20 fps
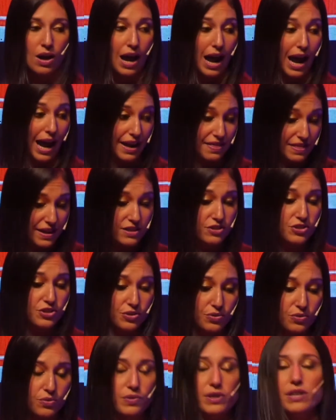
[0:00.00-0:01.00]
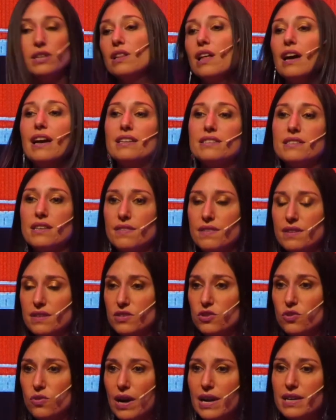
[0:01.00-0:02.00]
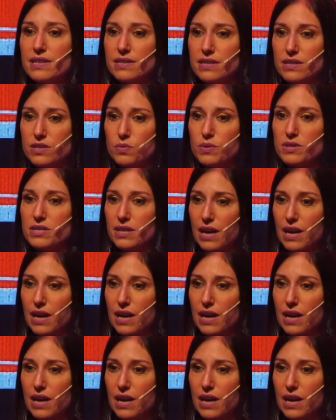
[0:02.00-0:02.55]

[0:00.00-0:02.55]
I then soon realized that this crisis was an